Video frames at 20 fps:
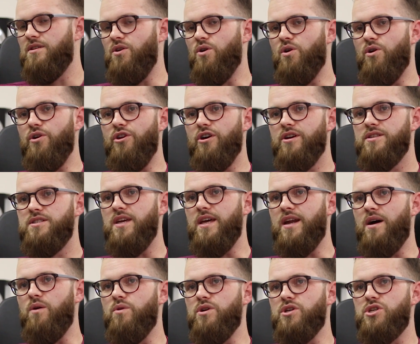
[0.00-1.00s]
You're not yet.
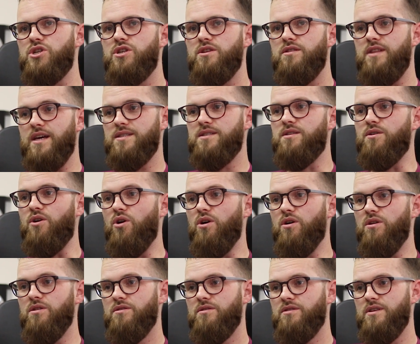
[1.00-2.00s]
I wish. That's the
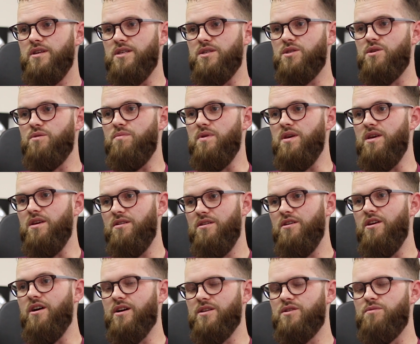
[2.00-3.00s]
goal. That's be, the goal.
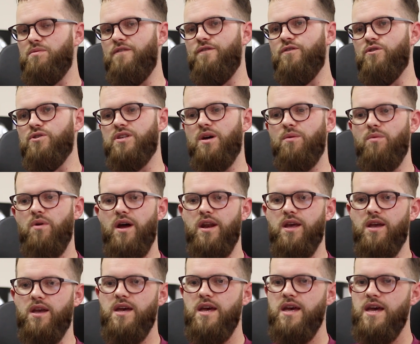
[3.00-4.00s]
Yeah, okay. to be full time writing.